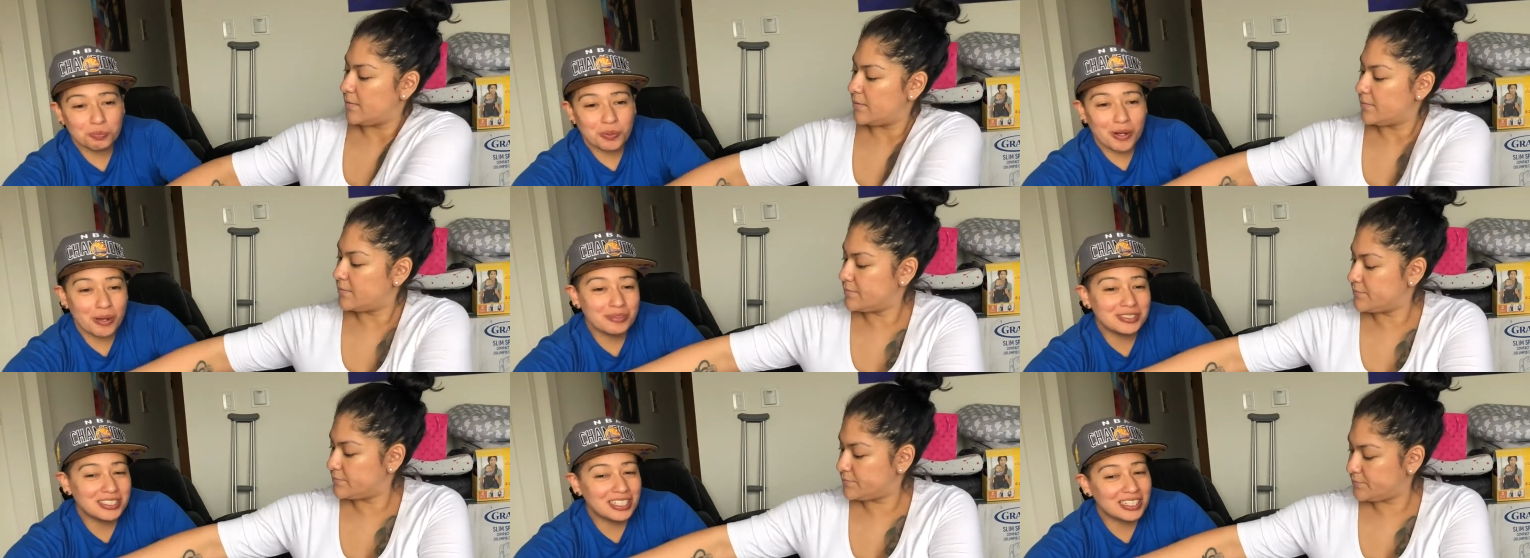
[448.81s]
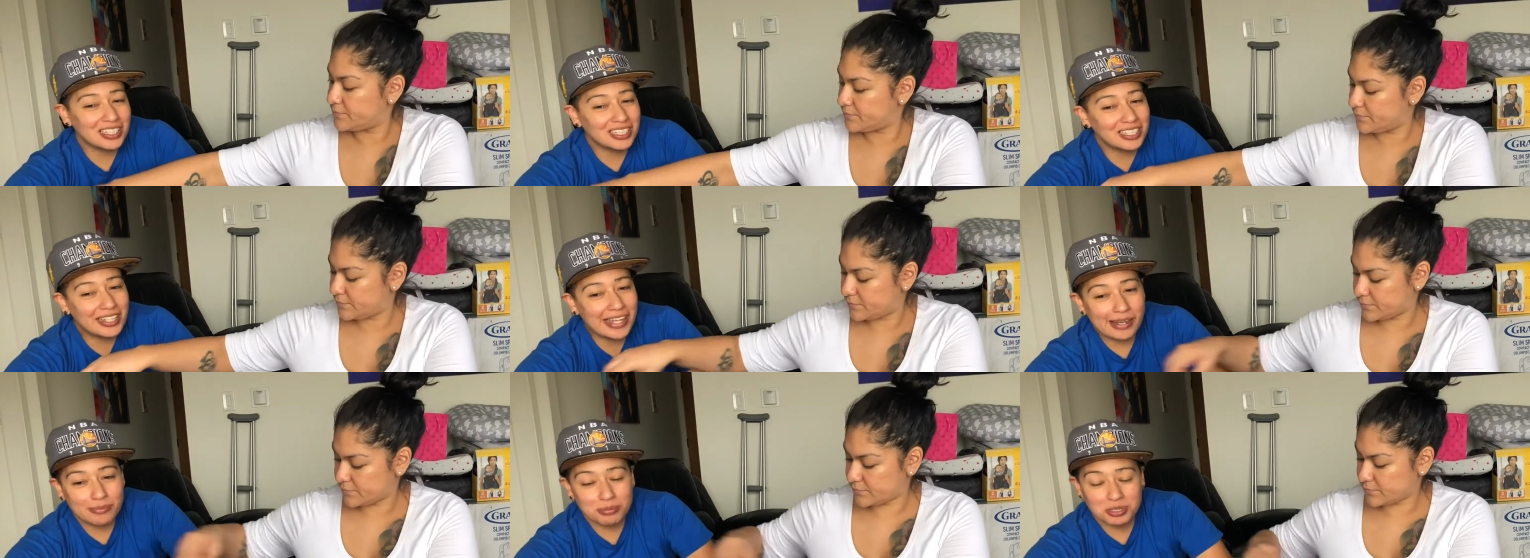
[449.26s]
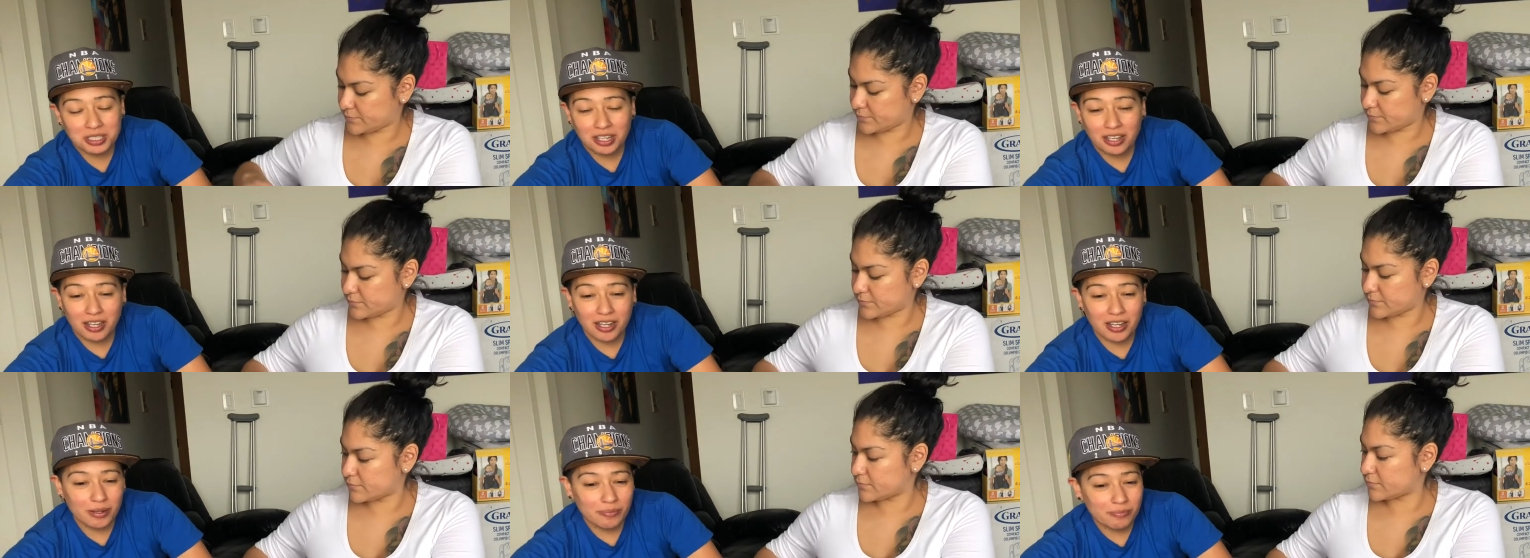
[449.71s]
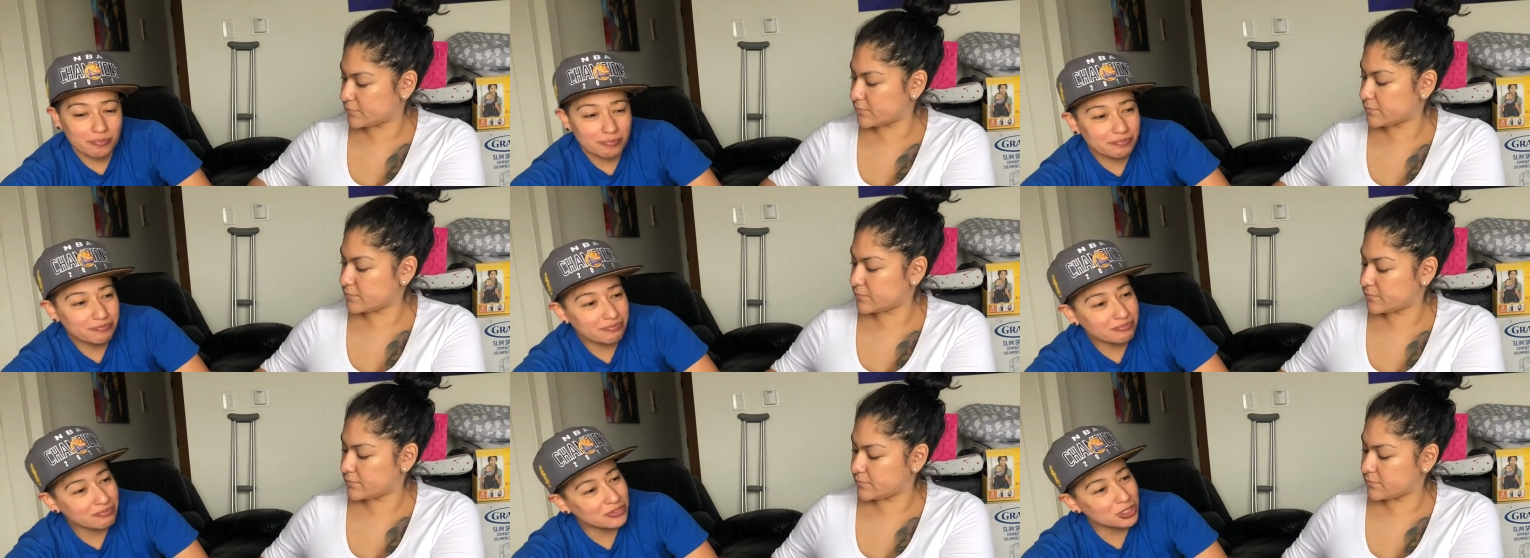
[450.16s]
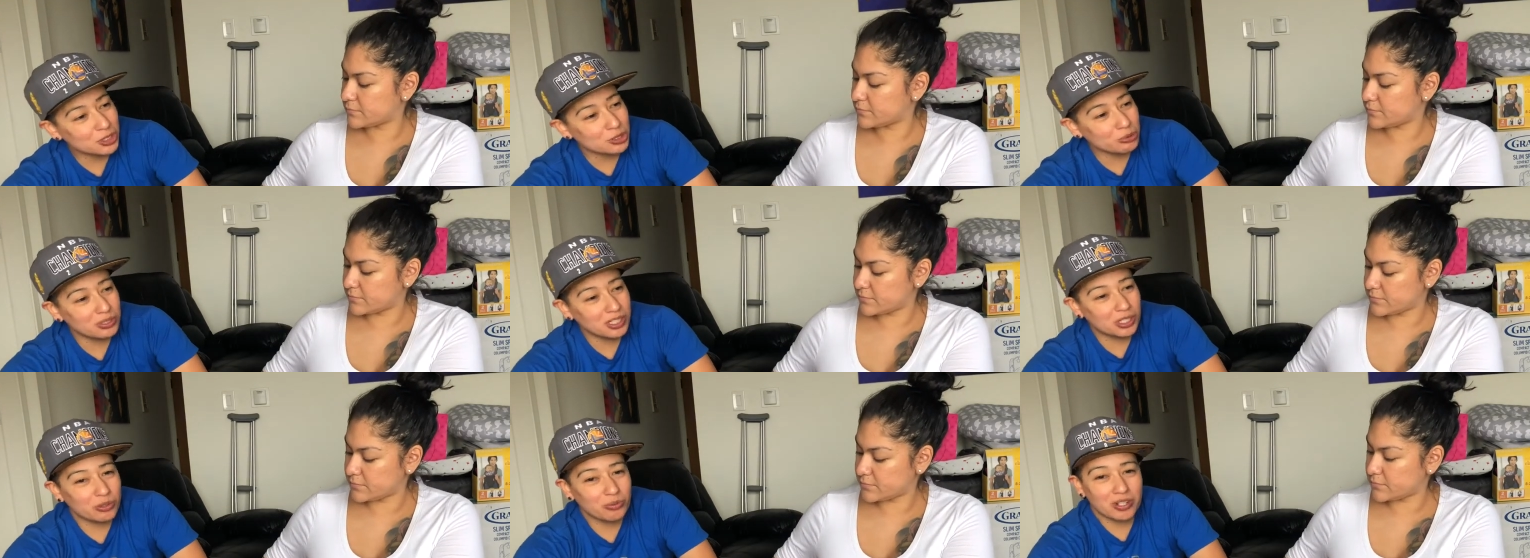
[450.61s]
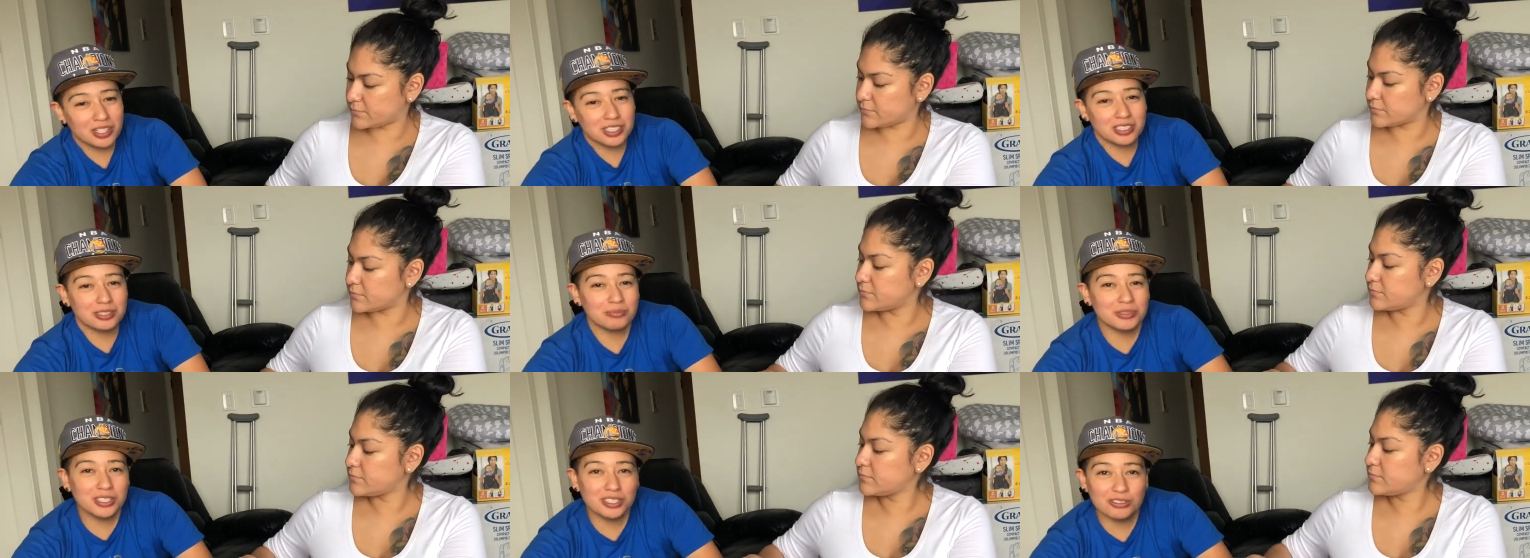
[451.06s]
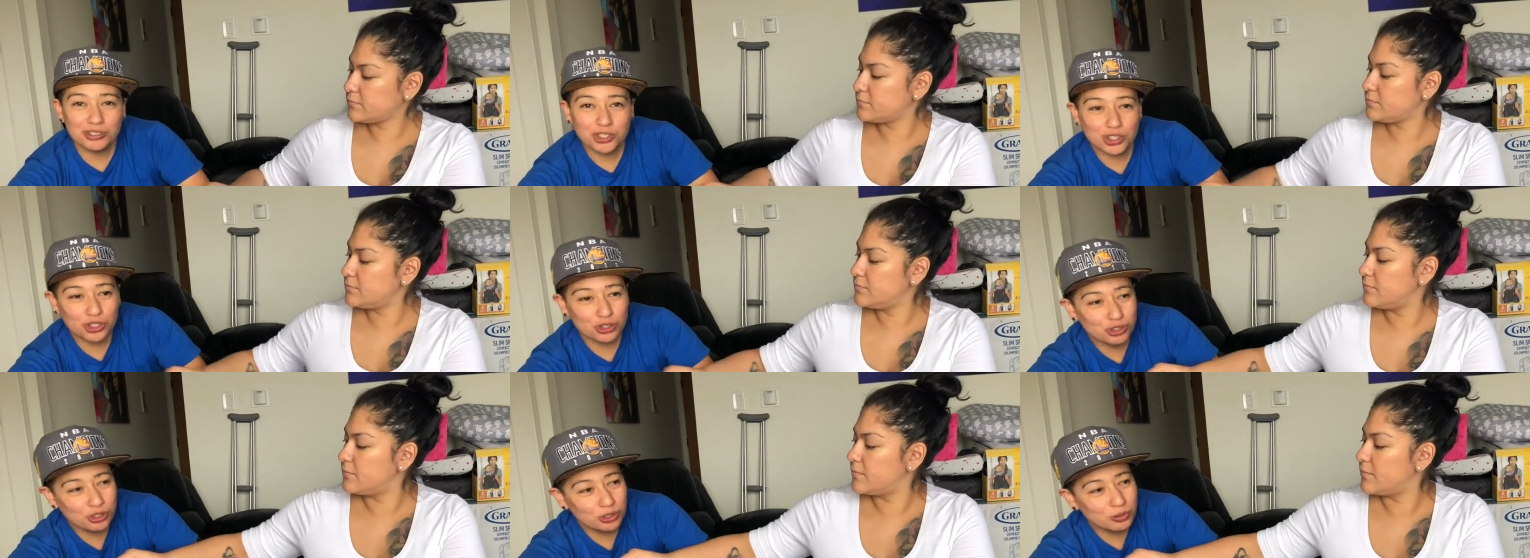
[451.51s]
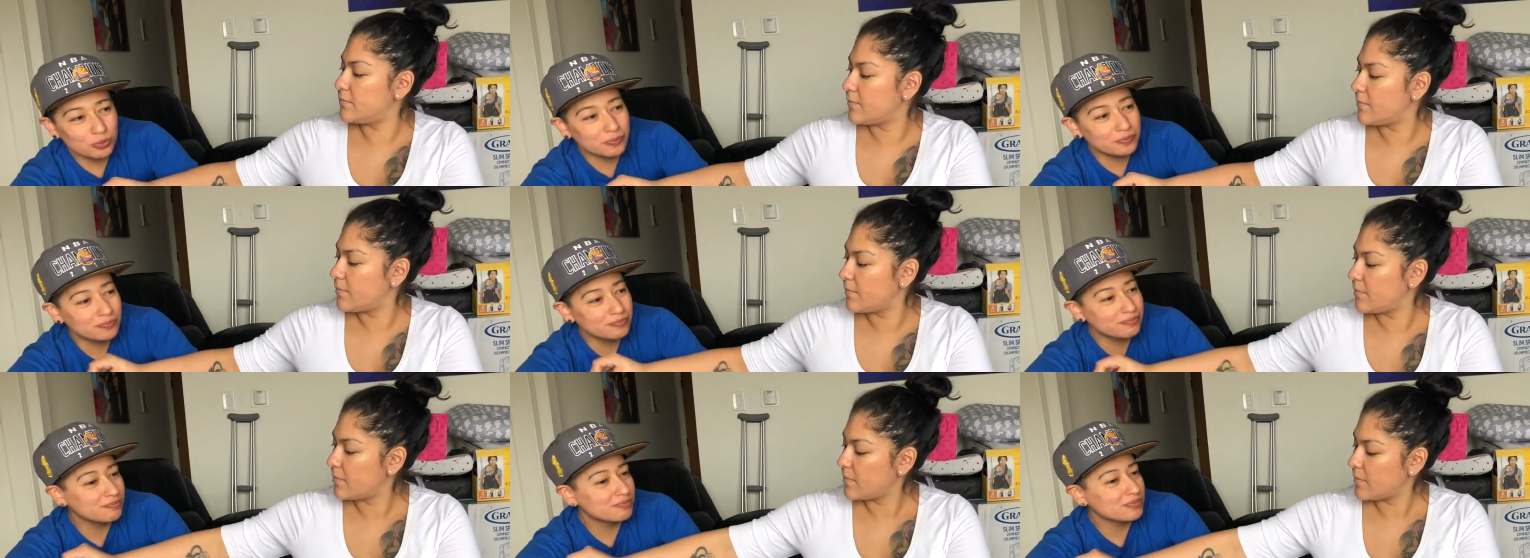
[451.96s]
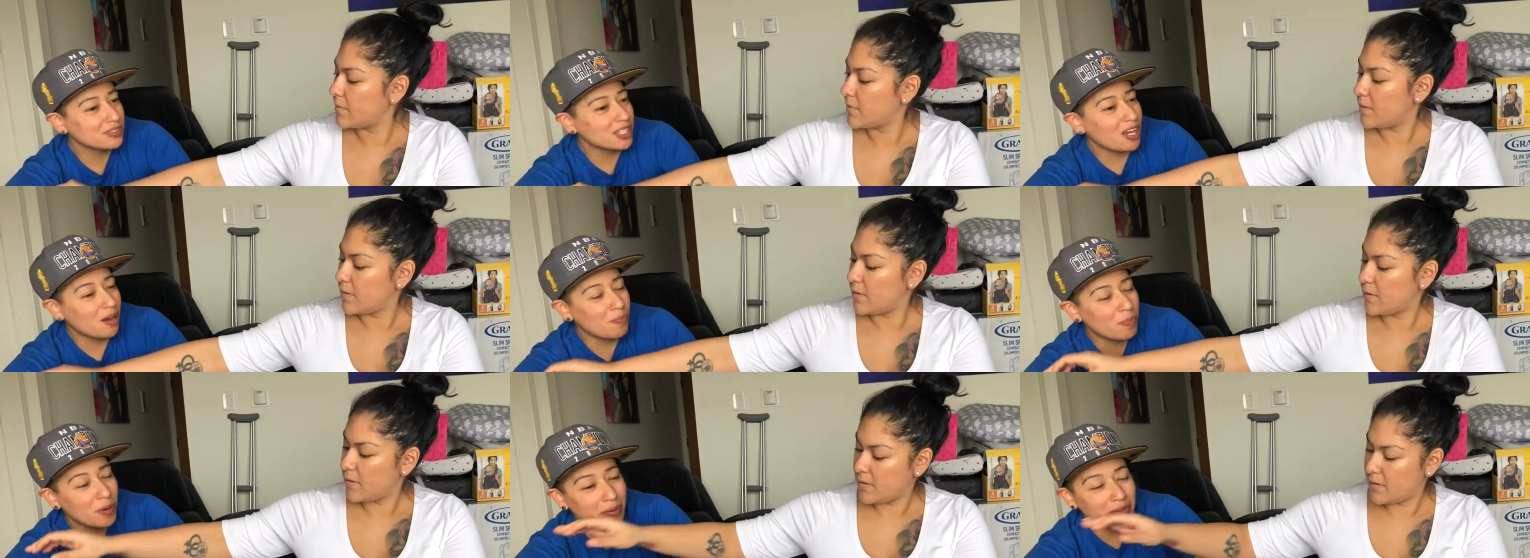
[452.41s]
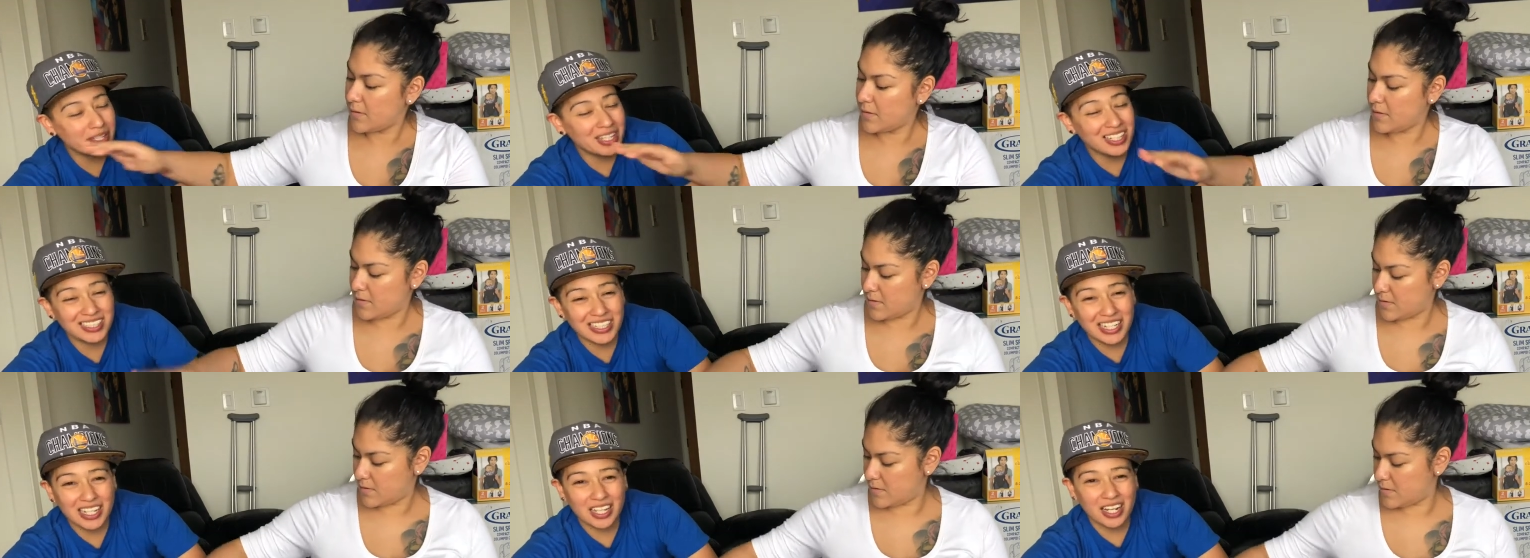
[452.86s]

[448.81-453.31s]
Speaker 1: probably take the laptop so we can watch some YouTube. I'll probably take